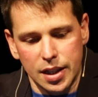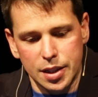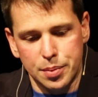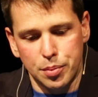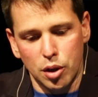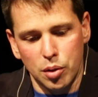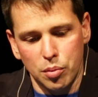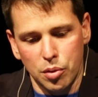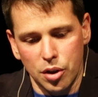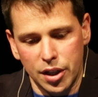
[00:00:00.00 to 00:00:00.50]
as
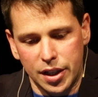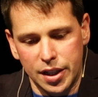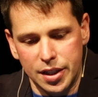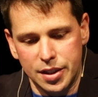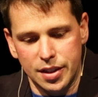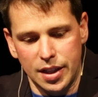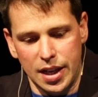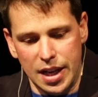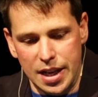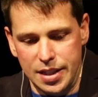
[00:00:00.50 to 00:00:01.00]
more work
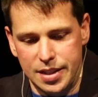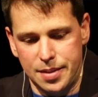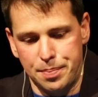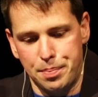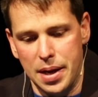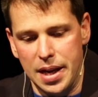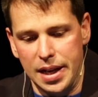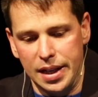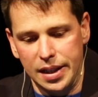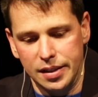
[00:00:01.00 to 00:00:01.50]
is
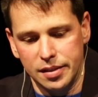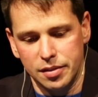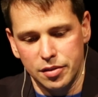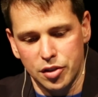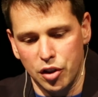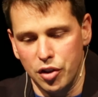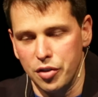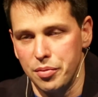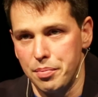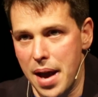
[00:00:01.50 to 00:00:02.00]
being
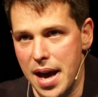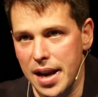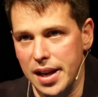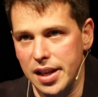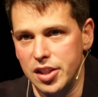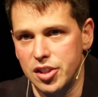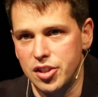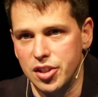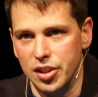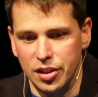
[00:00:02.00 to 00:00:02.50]
sort of
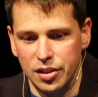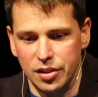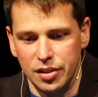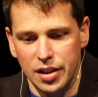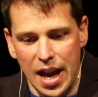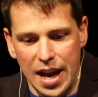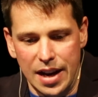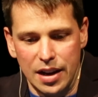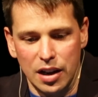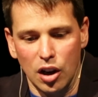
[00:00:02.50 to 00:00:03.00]
managed
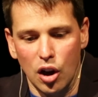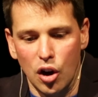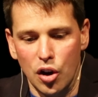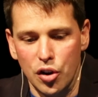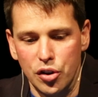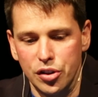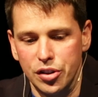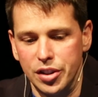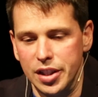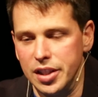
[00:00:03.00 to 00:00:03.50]
and
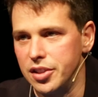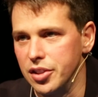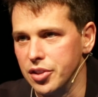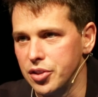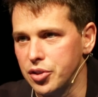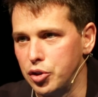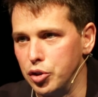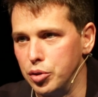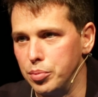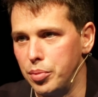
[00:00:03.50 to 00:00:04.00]
loaded into
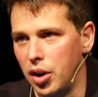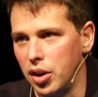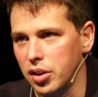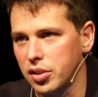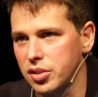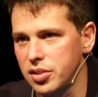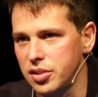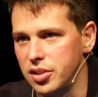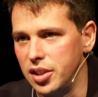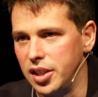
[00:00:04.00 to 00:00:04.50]

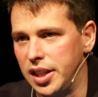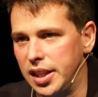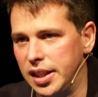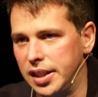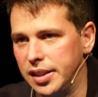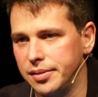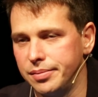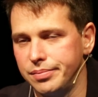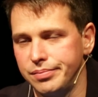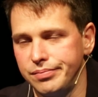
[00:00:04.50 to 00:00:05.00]
Schoolbox,
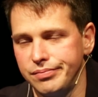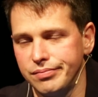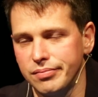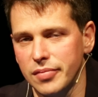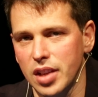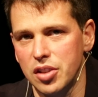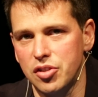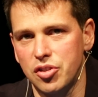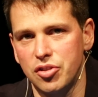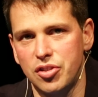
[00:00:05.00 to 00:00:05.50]
the
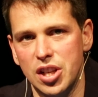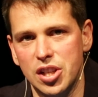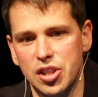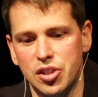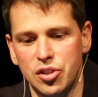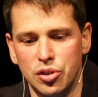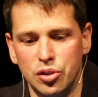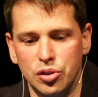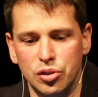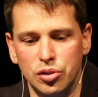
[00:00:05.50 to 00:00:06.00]

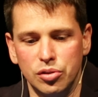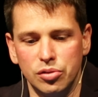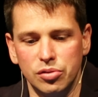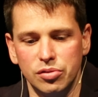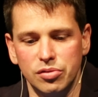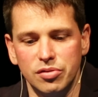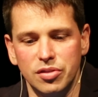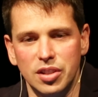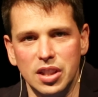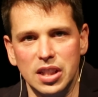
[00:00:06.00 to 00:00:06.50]

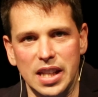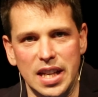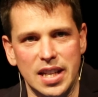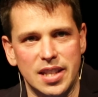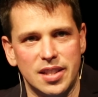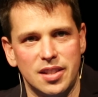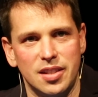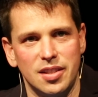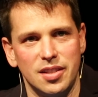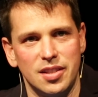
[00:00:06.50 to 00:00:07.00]
traditional
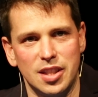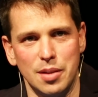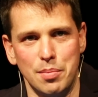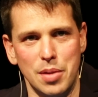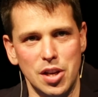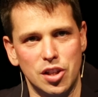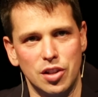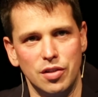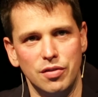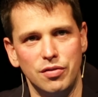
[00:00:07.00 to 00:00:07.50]
list
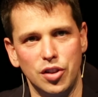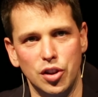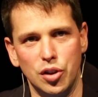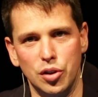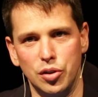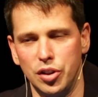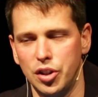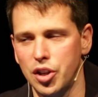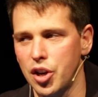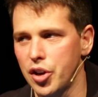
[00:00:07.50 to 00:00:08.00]
submission view,
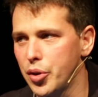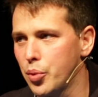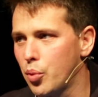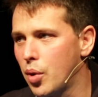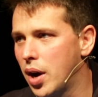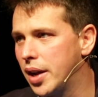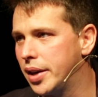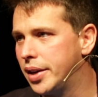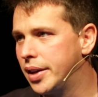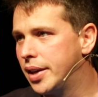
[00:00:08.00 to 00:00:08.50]
you know, the
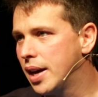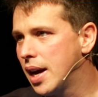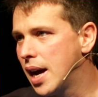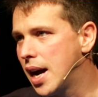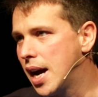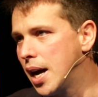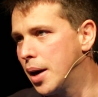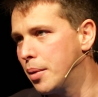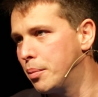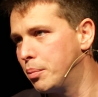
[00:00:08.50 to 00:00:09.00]
one,
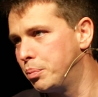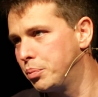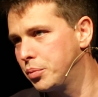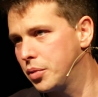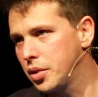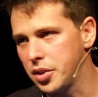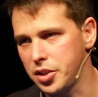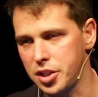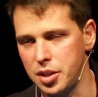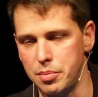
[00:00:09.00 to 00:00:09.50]

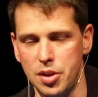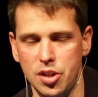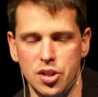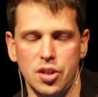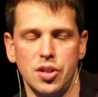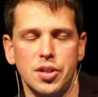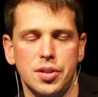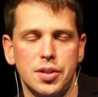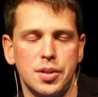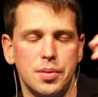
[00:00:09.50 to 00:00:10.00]
the
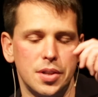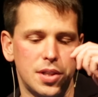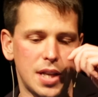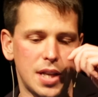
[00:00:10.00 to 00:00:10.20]
submissions